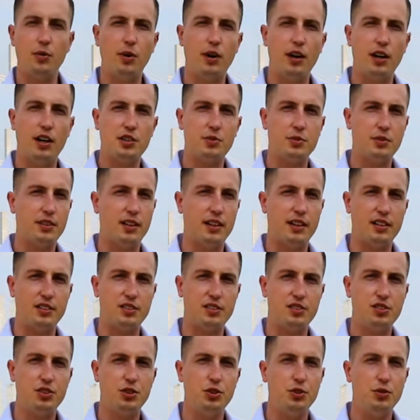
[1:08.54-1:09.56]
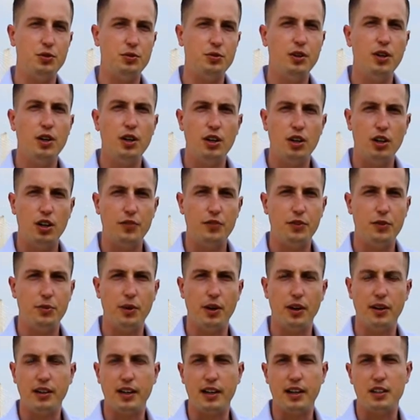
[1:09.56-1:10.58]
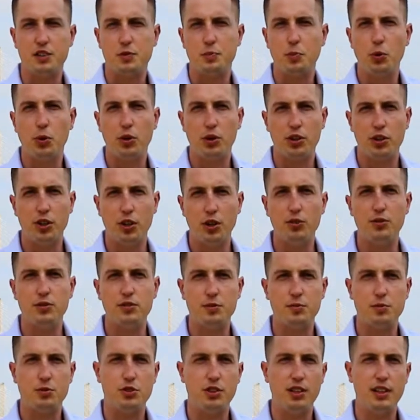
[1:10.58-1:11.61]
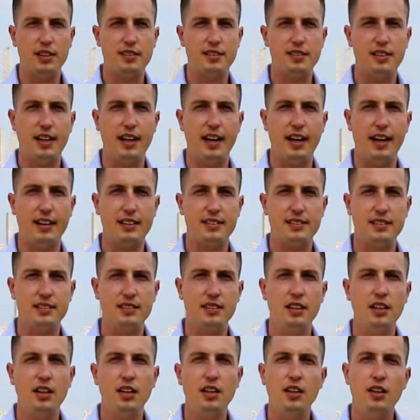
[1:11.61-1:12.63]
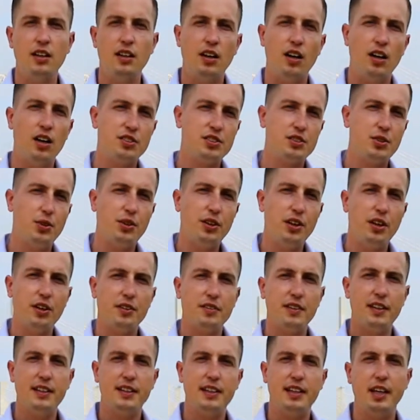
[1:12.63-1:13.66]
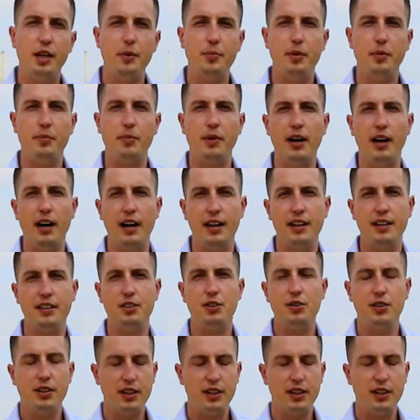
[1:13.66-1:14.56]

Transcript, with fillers: watch with like a suit or if you're wearing like a sport coat and some dress slacks. Also another thing to keep in mind, you